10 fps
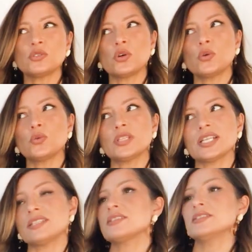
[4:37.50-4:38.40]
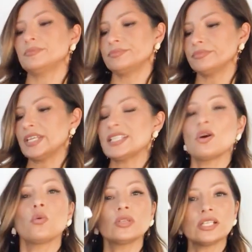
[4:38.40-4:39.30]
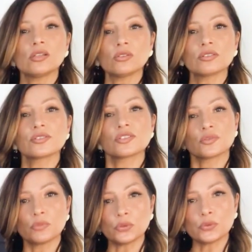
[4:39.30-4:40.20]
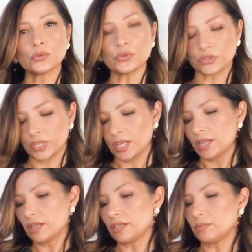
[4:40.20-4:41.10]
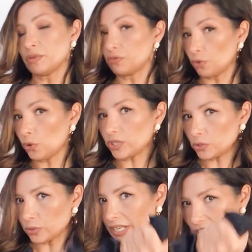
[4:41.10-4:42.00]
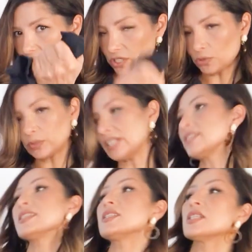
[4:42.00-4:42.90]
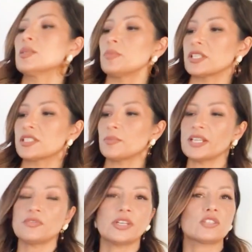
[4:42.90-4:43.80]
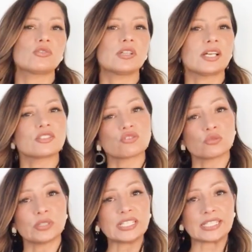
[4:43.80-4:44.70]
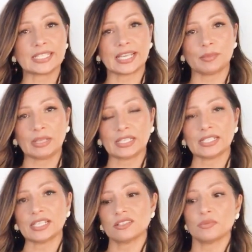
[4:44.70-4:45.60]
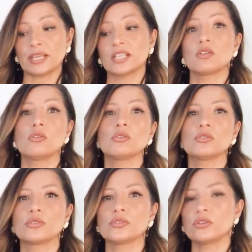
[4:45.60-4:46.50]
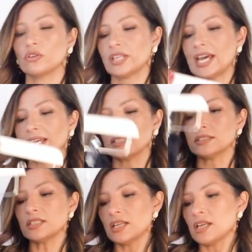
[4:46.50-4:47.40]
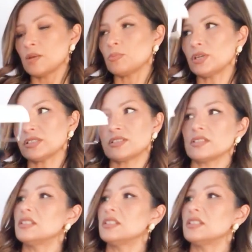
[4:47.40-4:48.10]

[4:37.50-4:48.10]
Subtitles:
know that it only looks smooth before you actually squeeze it, because the manufacturer has treated it chemically to make it look good on the hanger. But